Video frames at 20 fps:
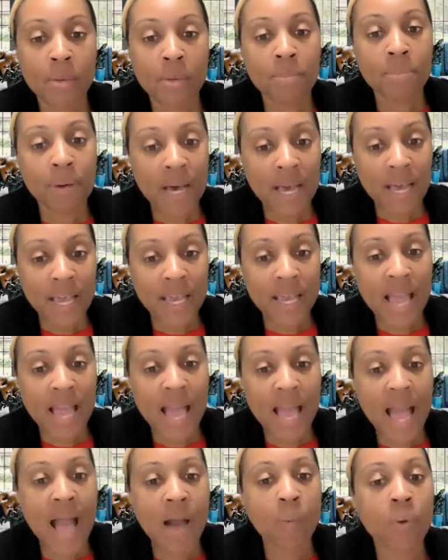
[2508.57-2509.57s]
But
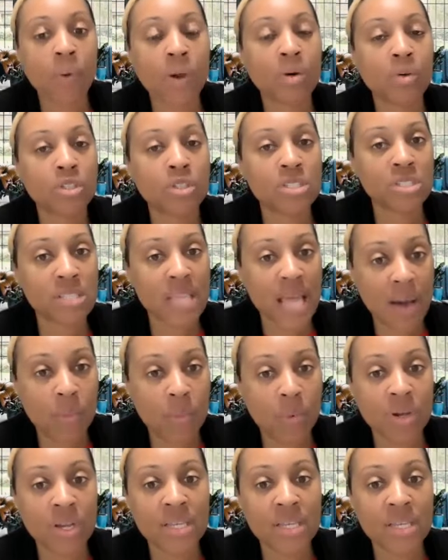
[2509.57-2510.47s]
I will I will